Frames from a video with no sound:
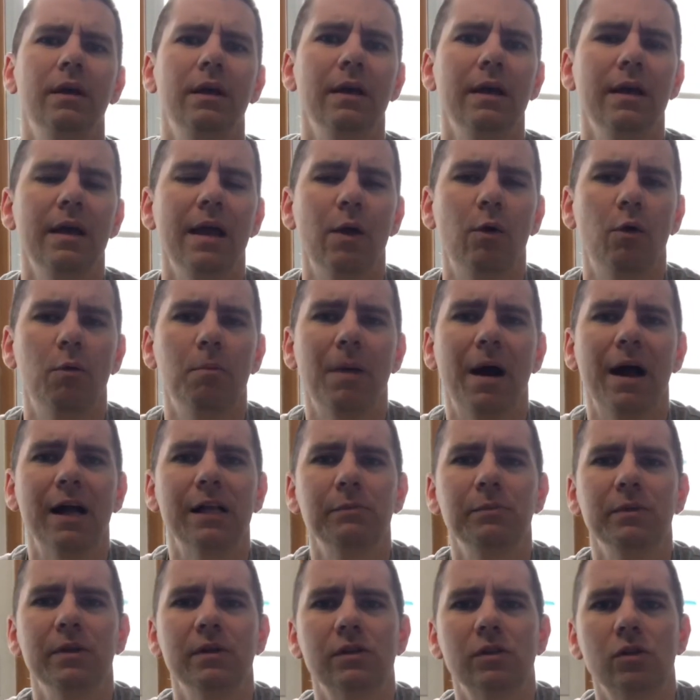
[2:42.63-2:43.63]
It reminds
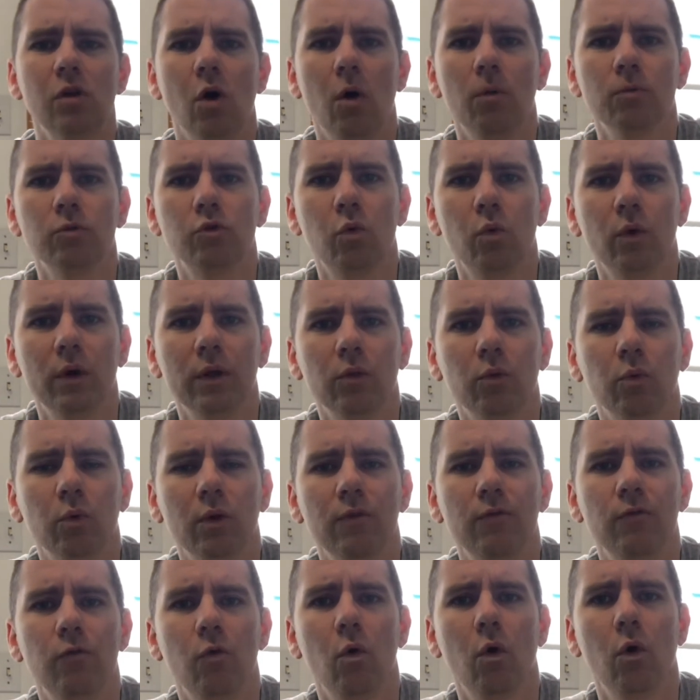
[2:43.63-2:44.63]
me of Psalm 23
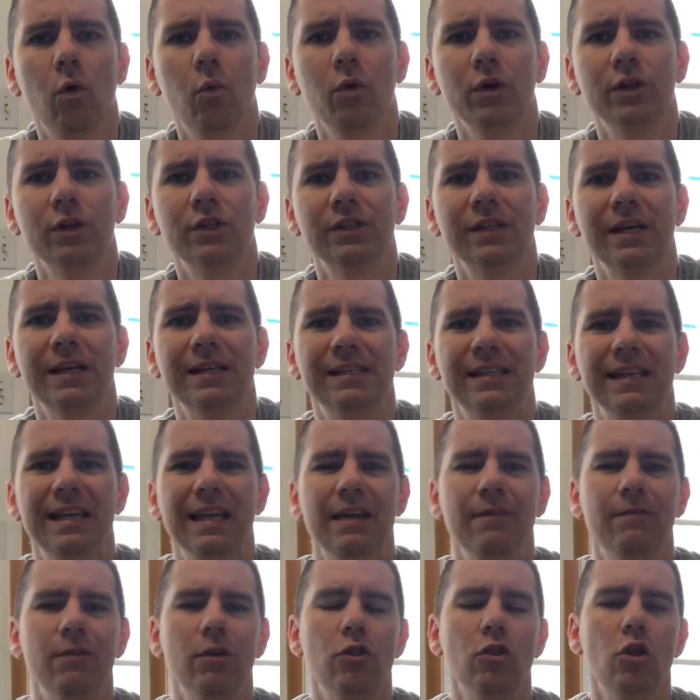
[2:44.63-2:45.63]
4, which says,
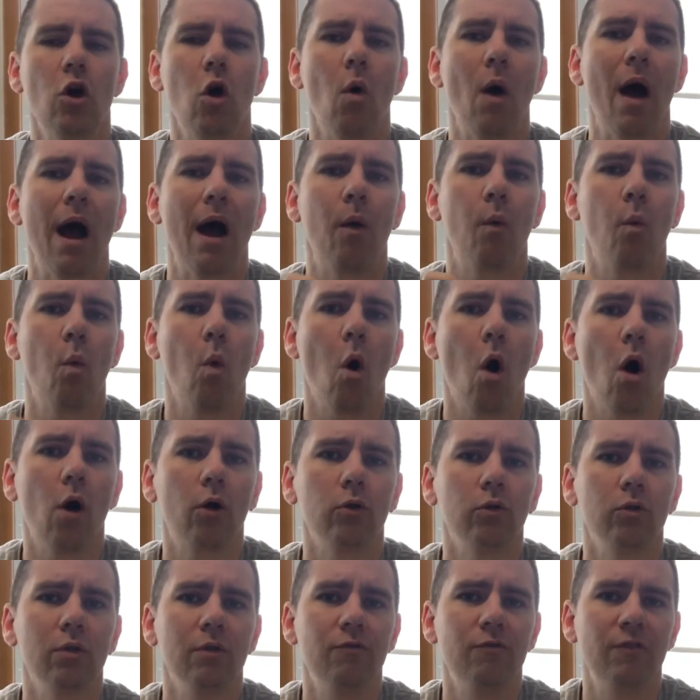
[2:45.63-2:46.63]
Even though I walk
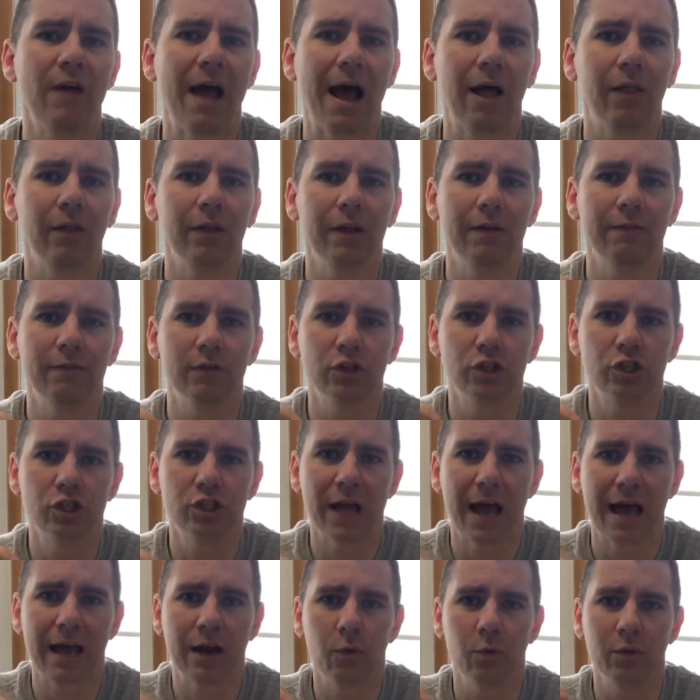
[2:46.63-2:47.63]
the valley of the
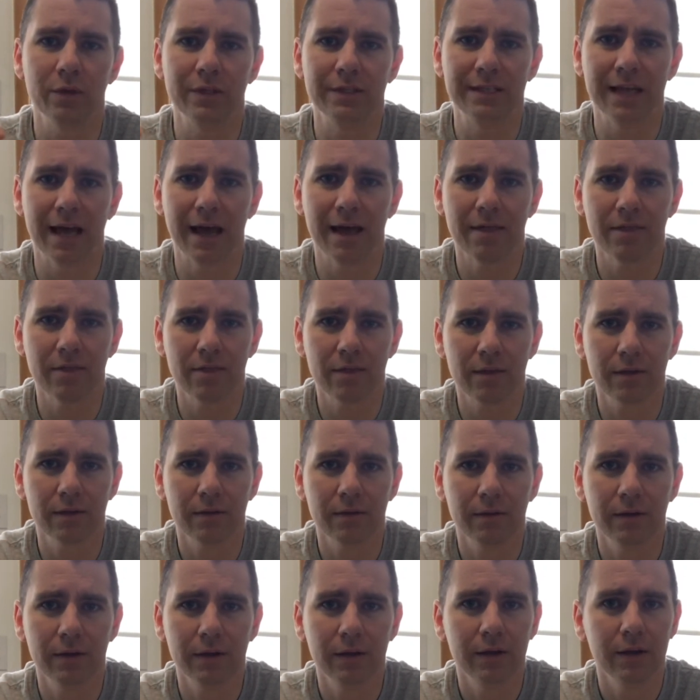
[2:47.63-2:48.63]
shadow of death,
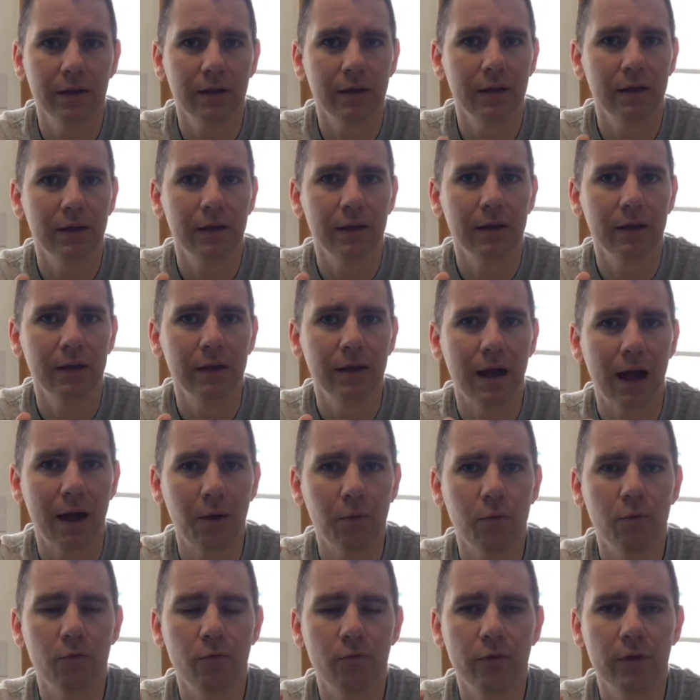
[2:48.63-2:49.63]
I
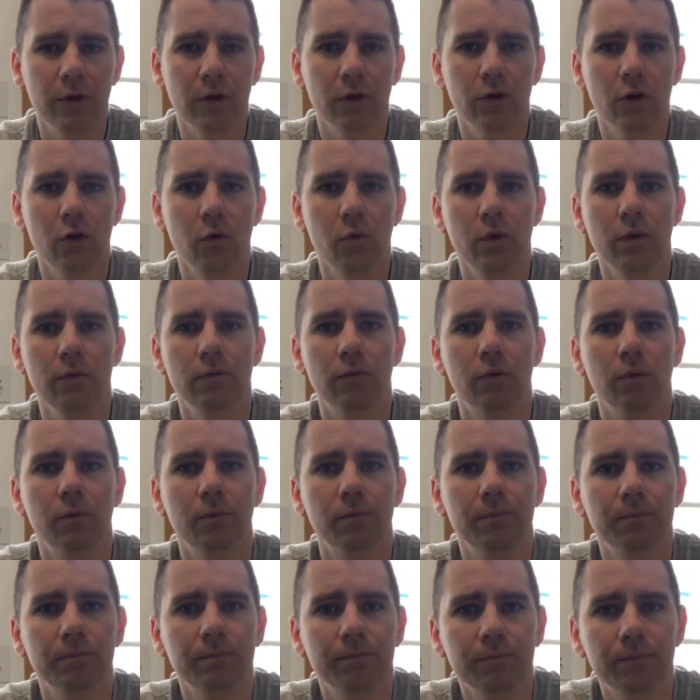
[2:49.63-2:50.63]
will fear no evil
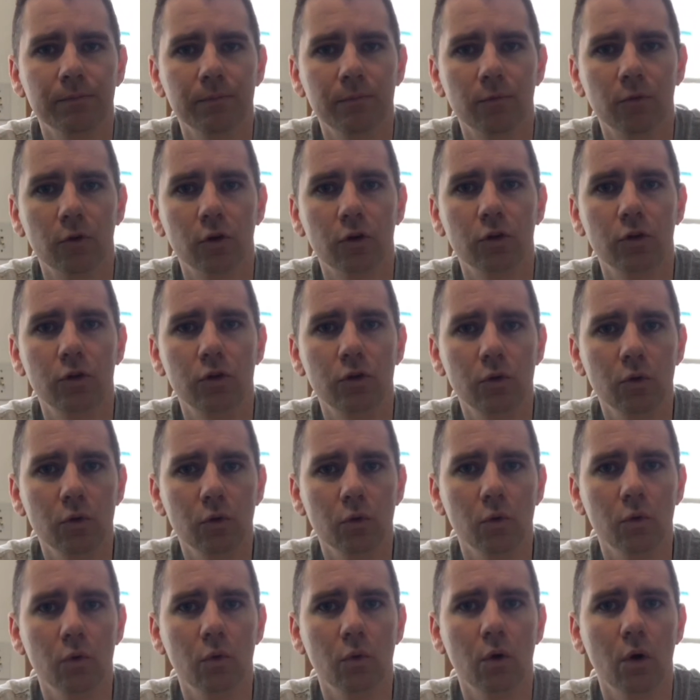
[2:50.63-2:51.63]
for
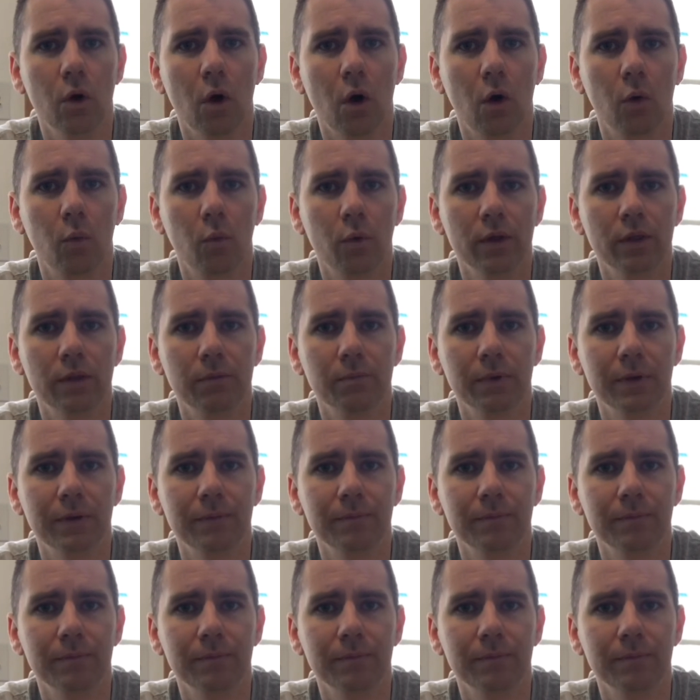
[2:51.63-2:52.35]
you are with me.